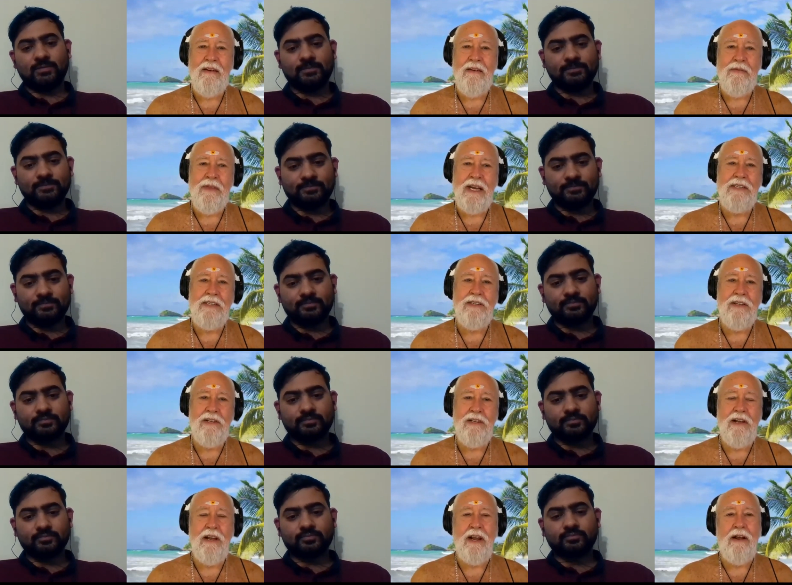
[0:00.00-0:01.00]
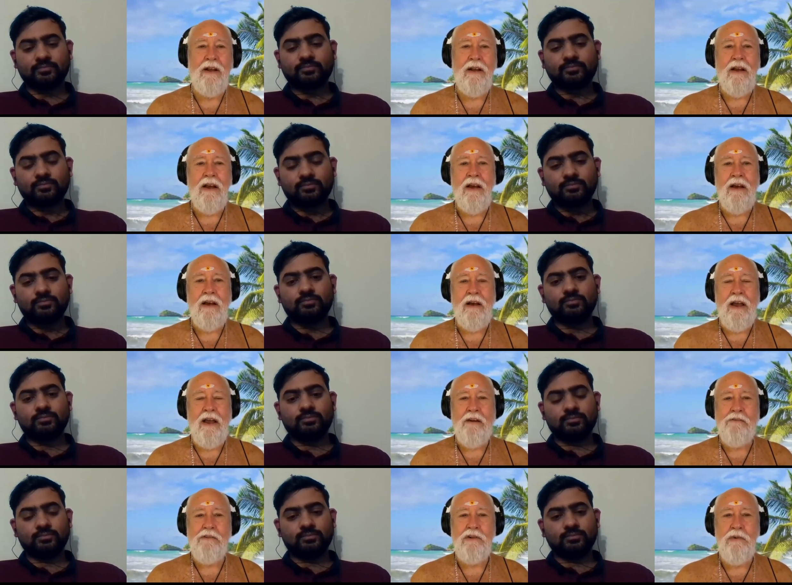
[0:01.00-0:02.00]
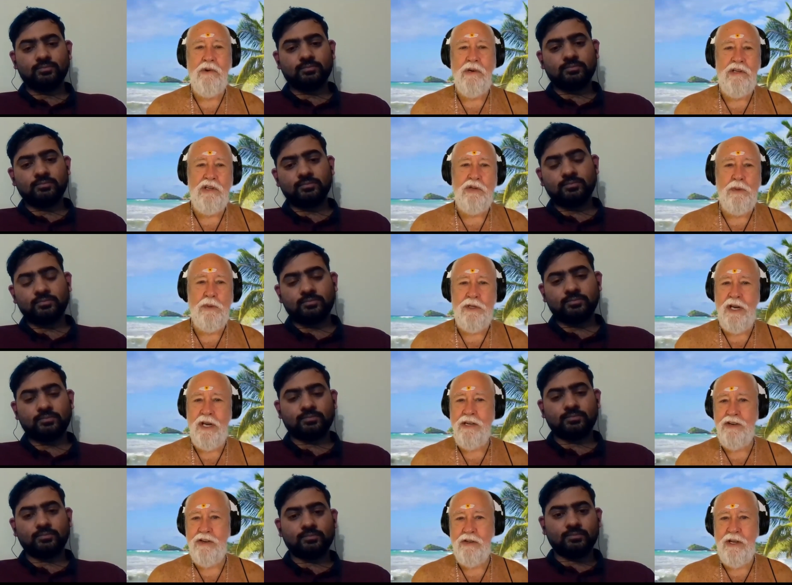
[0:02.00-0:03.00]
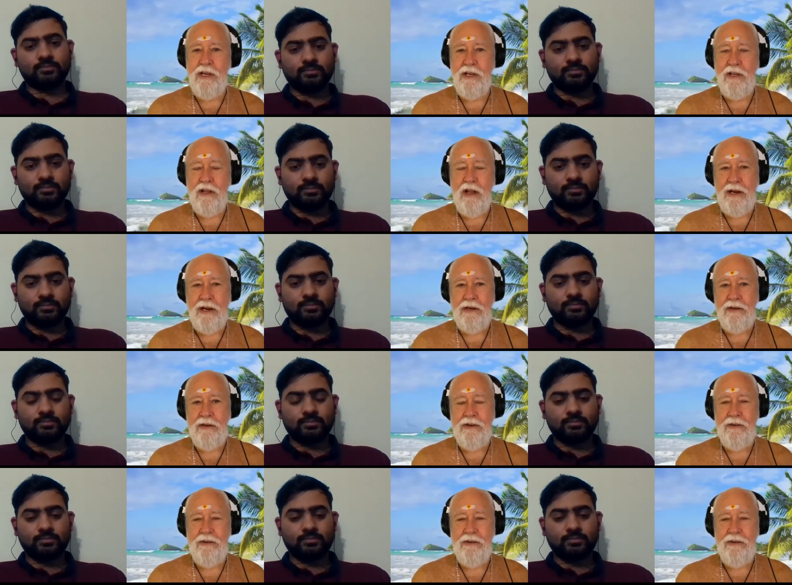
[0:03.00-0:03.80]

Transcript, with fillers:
Speaker 1: That's the thing. Everyone is potentially enlightened.